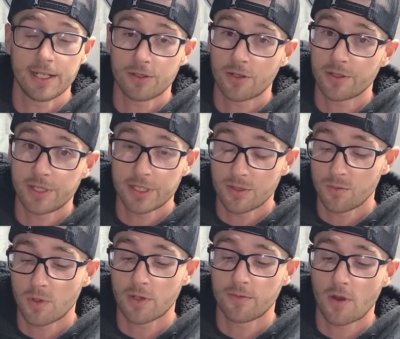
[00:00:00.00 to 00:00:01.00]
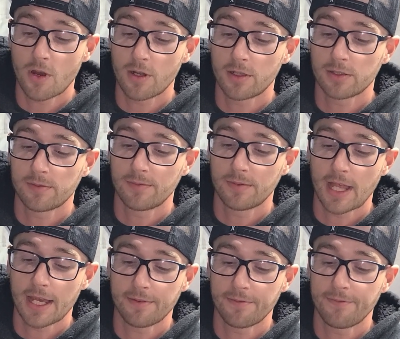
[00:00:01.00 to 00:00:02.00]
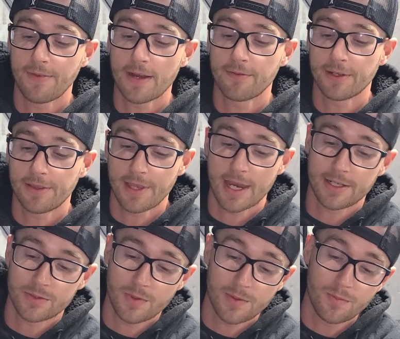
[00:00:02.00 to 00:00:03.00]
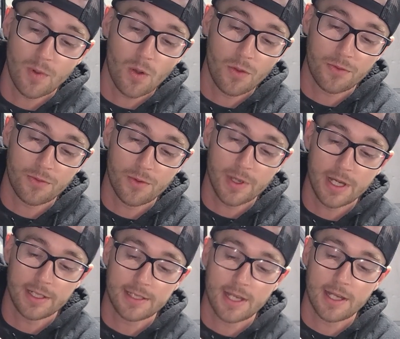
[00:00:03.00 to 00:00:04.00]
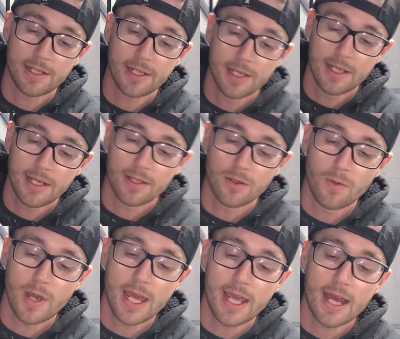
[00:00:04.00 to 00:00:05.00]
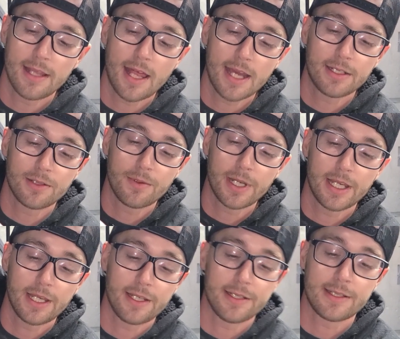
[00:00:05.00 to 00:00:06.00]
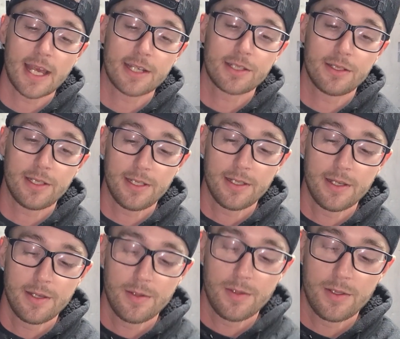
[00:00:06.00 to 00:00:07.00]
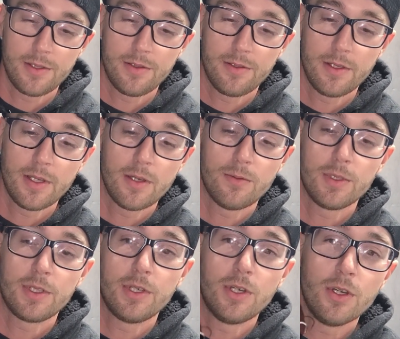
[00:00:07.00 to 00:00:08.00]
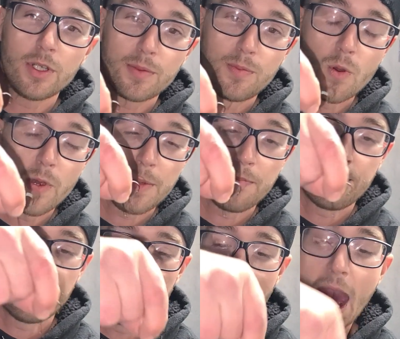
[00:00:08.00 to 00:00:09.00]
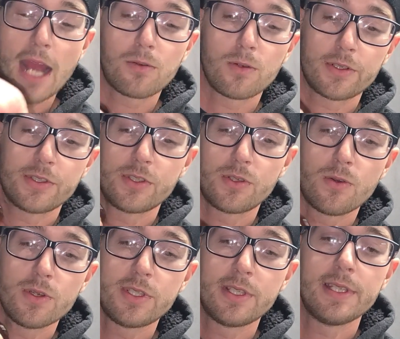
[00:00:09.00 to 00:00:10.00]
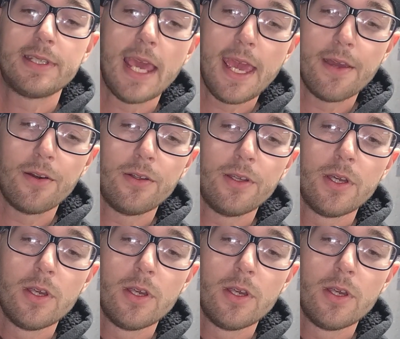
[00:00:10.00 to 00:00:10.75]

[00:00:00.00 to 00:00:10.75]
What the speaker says: it turned into one of our like favorite things. We both threw it a ton. And the way I like to rig it is actually with the hook point backwards towards the tail,